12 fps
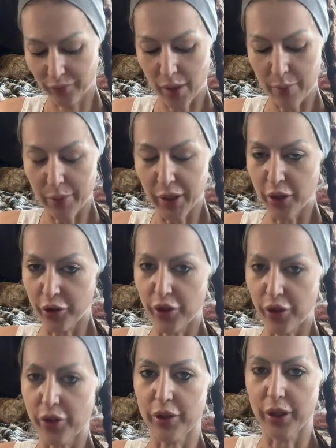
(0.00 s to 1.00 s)
I'm big on
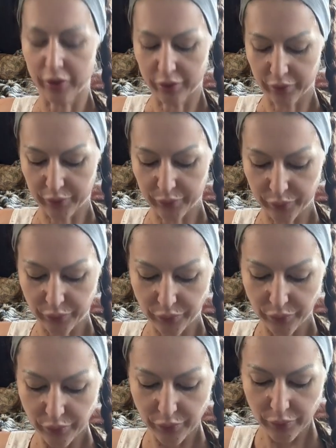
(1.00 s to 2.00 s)
journaling,
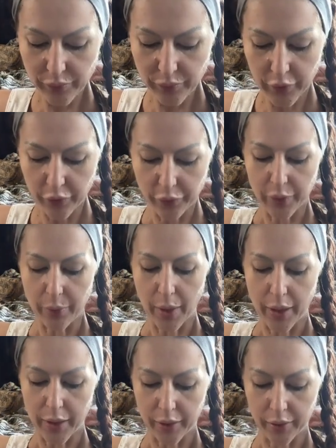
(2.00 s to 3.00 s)
free
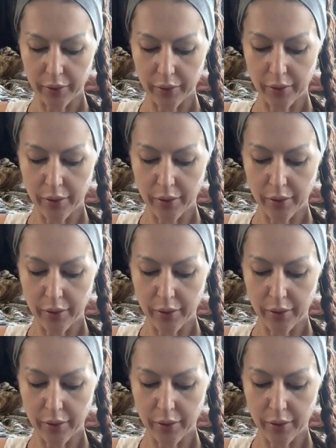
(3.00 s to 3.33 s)
writing.